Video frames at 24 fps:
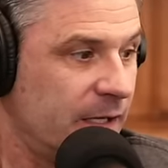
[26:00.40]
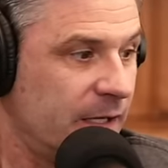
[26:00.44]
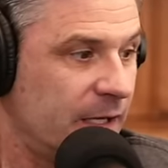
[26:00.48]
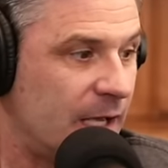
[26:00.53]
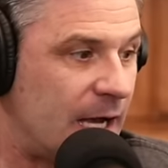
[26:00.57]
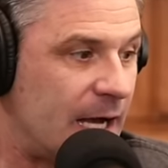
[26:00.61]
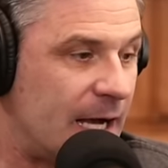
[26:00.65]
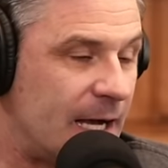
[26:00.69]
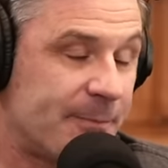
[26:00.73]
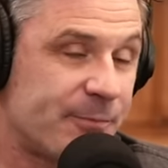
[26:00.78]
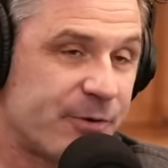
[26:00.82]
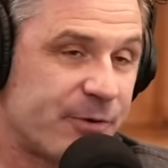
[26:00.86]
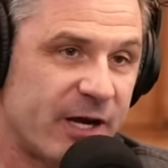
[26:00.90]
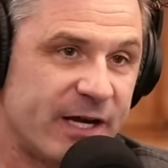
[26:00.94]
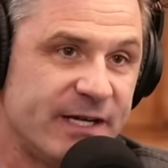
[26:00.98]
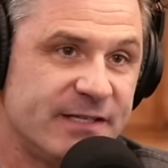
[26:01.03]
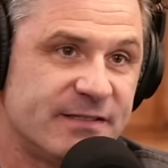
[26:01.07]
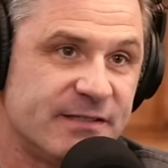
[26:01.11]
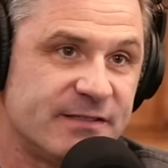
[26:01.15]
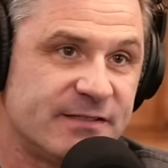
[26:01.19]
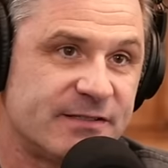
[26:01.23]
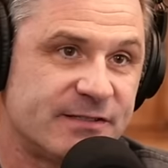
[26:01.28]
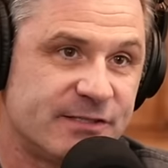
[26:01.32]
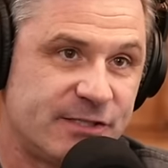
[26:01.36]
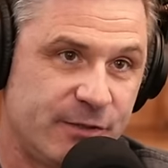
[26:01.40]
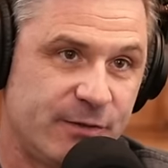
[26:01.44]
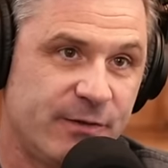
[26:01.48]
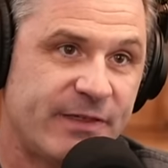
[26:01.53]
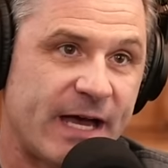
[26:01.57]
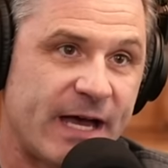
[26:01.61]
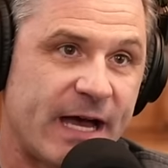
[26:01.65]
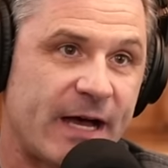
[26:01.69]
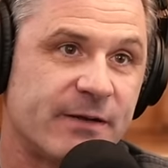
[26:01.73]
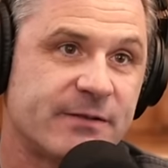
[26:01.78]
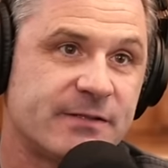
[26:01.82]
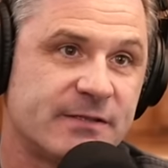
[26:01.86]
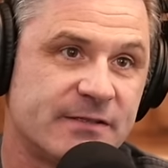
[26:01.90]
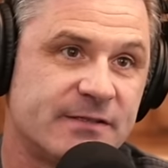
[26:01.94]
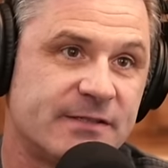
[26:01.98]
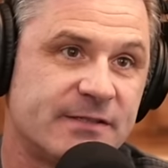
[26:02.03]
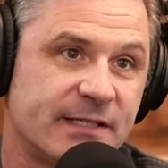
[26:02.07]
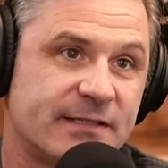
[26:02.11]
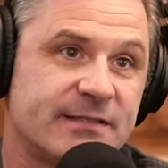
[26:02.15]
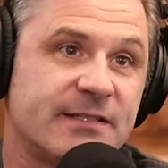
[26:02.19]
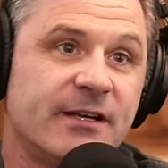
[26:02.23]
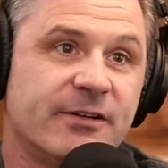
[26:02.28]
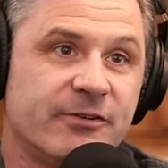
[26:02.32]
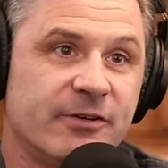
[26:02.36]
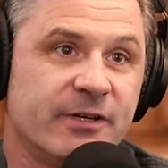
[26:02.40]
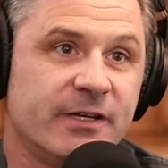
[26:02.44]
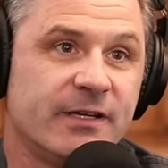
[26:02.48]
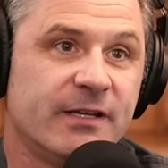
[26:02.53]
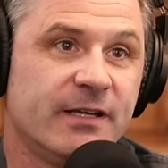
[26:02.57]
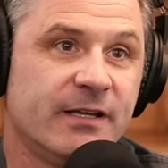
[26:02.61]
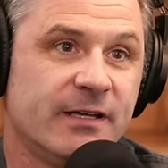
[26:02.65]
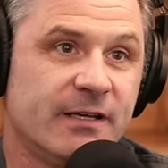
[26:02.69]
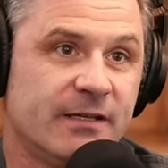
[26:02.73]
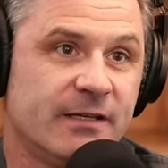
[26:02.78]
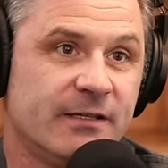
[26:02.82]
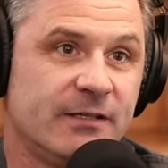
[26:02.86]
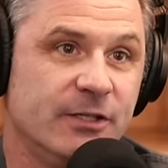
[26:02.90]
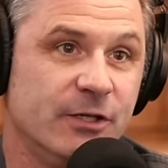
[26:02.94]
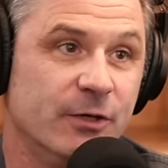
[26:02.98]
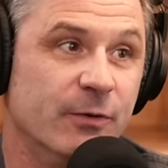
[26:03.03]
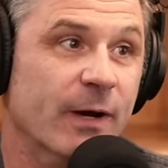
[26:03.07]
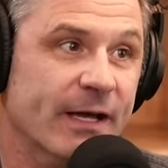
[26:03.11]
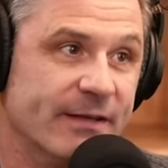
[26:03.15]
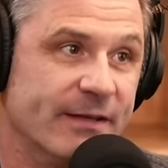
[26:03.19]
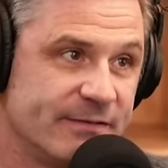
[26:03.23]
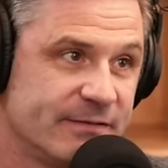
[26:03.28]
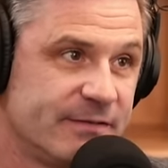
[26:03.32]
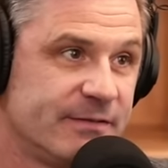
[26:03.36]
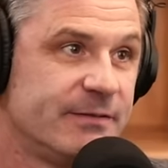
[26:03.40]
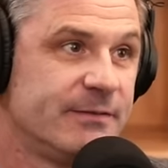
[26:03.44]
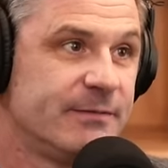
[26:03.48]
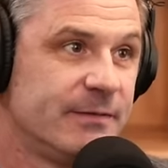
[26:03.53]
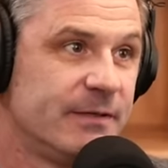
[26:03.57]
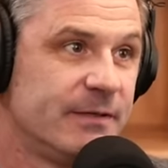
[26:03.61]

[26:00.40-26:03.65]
Uh, price is 2,600 US.